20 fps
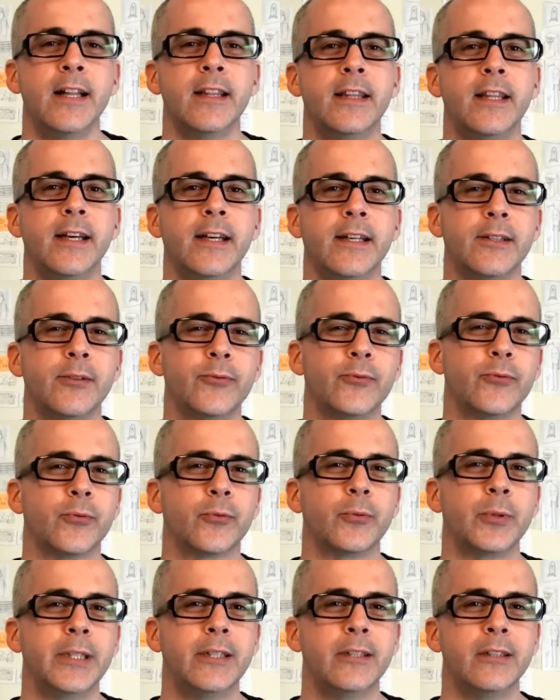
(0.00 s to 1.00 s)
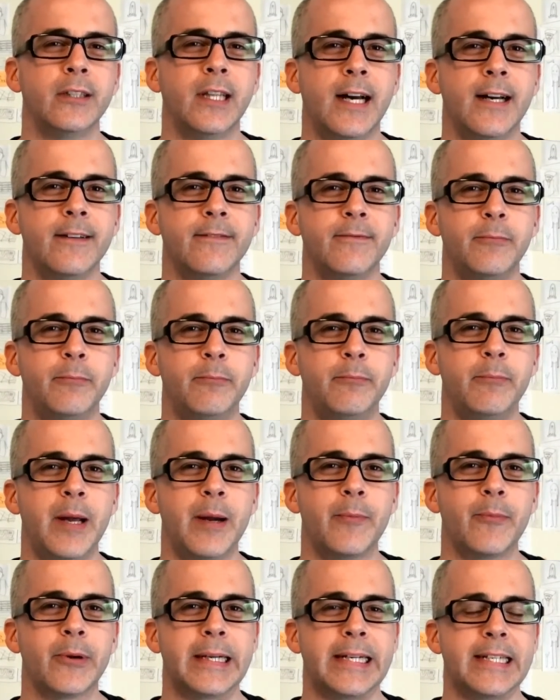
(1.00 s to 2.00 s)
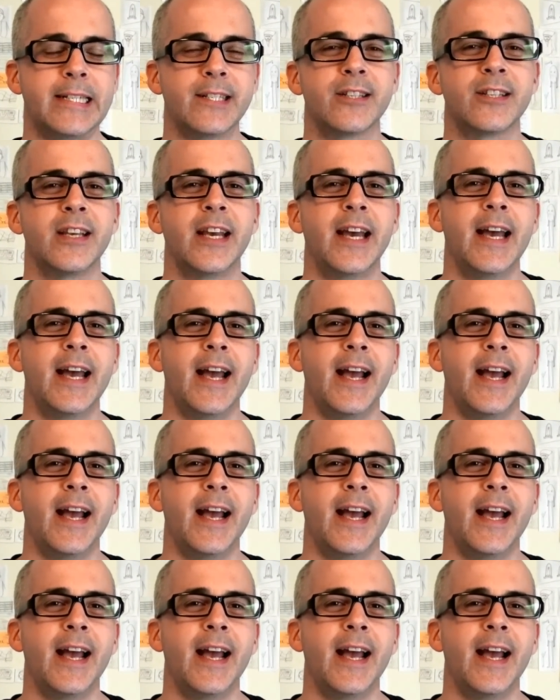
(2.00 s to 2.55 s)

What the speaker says: than real-life memories.